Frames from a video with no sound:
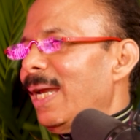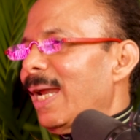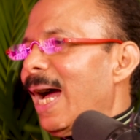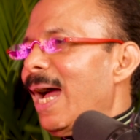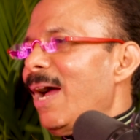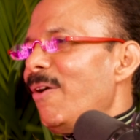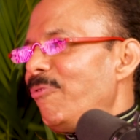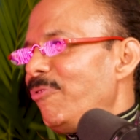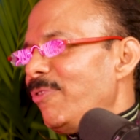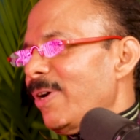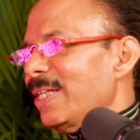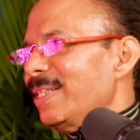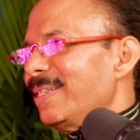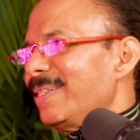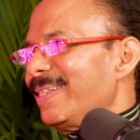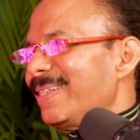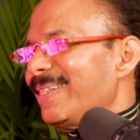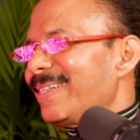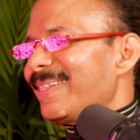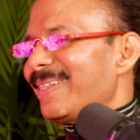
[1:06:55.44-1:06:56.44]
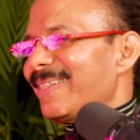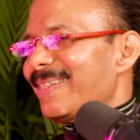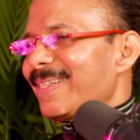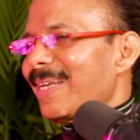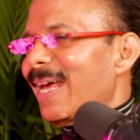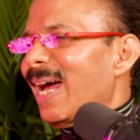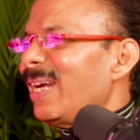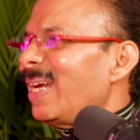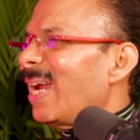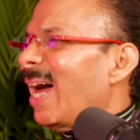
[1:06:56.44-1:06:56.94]
I have friends
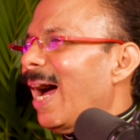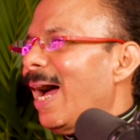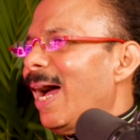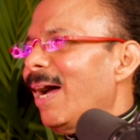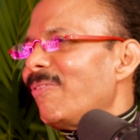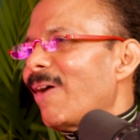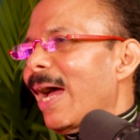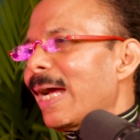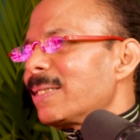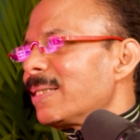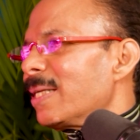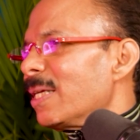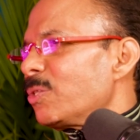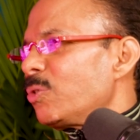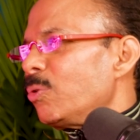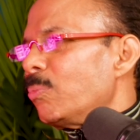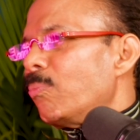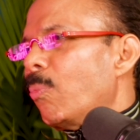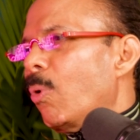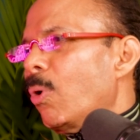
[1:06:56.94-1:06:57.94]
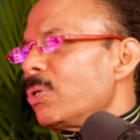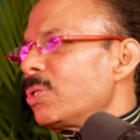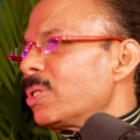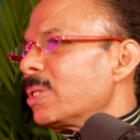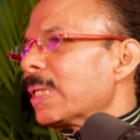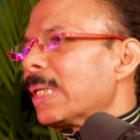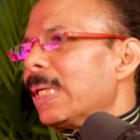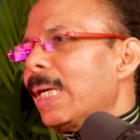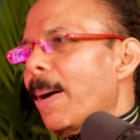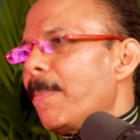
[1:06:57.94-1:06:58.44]
and I have access to most
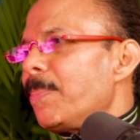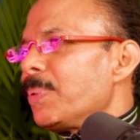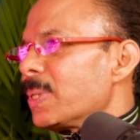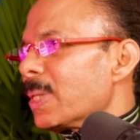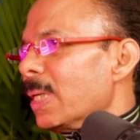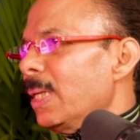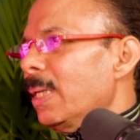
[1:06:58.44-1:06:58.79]
clubs